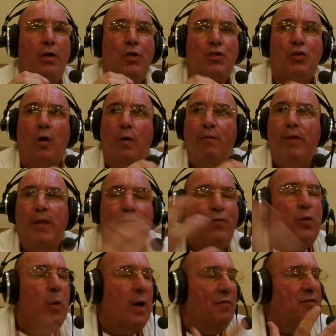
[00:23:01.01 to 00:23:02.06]
So if
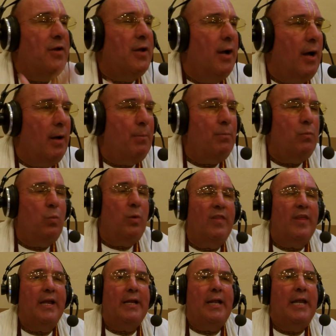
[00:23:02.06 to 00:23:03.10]
you have come
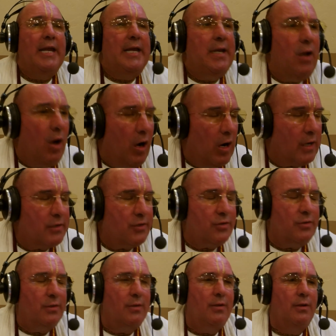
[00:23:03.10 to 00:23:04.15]
a clean heart,
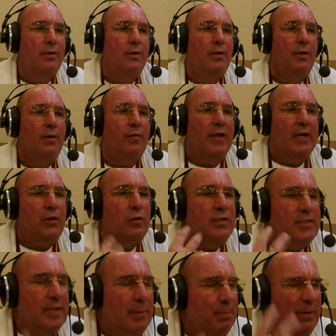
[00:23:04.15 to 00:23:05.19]
that you
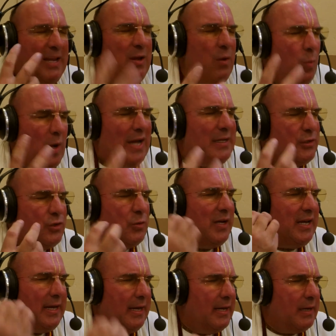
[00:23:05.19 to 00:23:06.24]
simply want to
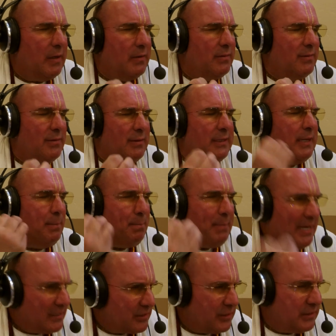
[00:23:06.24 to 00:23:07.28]
hear the
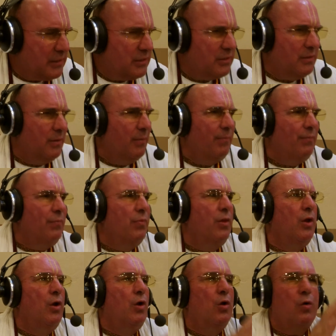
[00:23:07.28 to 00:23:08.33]
message,
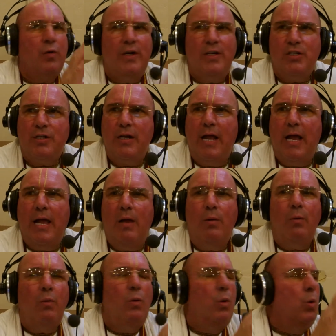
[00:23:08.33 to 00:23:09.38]
Krishna
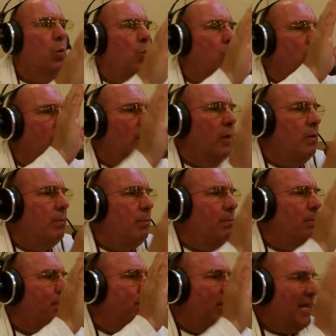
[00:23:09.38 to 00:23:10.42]
will
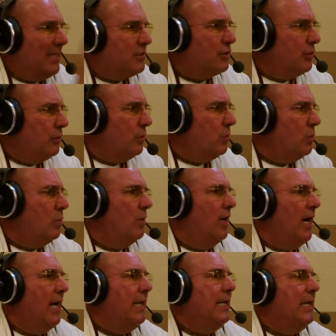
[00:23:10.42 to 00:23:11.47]
bless you
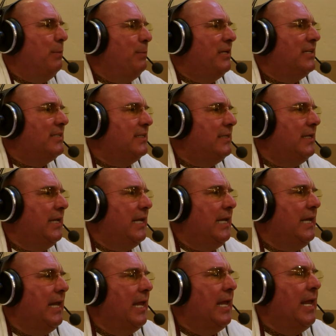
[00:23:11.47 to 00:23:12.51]
unlimitedly
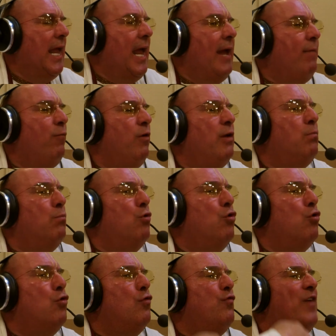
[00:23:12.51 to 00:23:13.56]
and
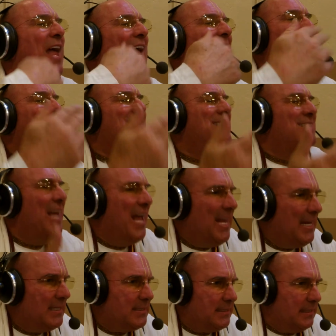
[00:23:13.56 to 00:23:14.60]
remove
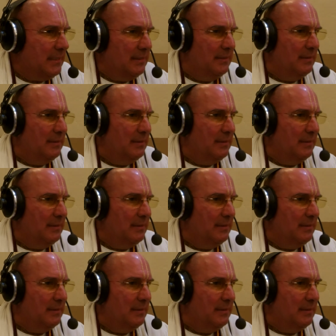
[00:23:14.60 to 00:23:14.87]
anxiety.